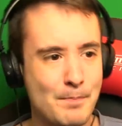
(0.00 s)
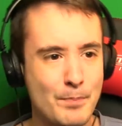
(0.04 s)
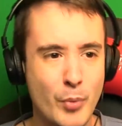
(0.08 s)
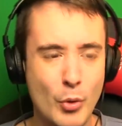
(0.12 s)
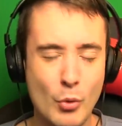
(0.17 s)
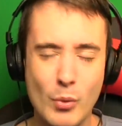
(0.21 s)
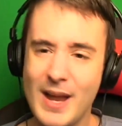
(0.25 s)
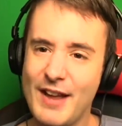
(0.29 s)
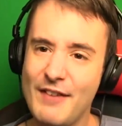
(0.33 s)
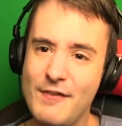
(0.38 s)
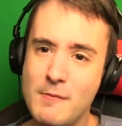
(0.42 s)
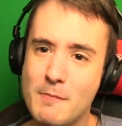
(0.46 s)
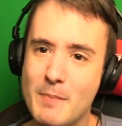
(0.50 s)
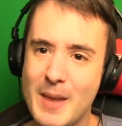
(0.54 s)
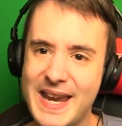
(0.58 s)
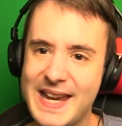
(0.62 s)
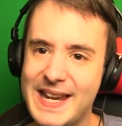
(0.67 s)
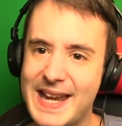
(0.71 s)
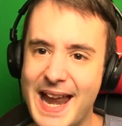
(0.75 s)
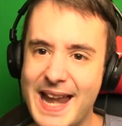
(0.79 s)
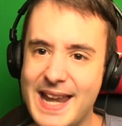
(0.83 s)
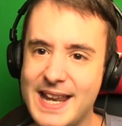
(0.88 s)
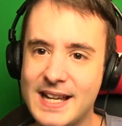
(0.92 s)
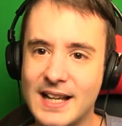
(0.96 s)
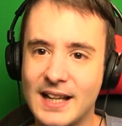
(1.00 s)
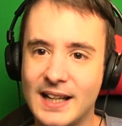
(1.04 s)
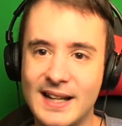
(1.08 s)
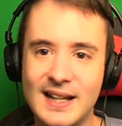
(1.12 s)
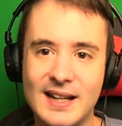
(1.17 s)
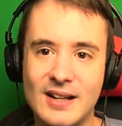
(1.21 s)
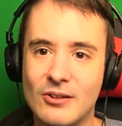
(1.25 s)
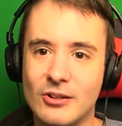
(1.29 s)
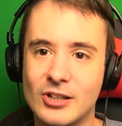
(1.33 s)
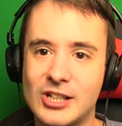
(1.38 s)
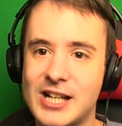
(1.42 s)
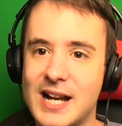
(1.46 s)
But we haven't made any
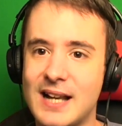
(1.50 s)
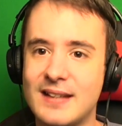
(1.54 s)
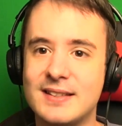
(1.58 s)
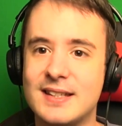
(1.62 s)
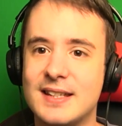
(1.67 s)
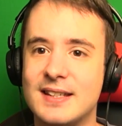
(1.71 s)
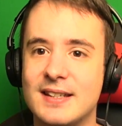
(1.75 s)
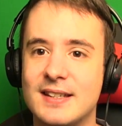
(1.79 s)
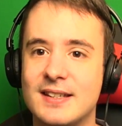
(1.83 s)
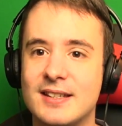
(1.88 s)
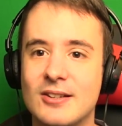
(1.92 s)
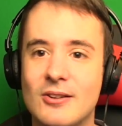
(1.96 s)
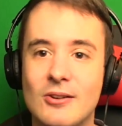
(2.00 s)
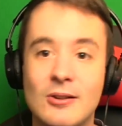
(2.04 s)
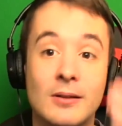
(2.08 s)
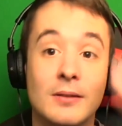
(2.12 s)
clinical chances at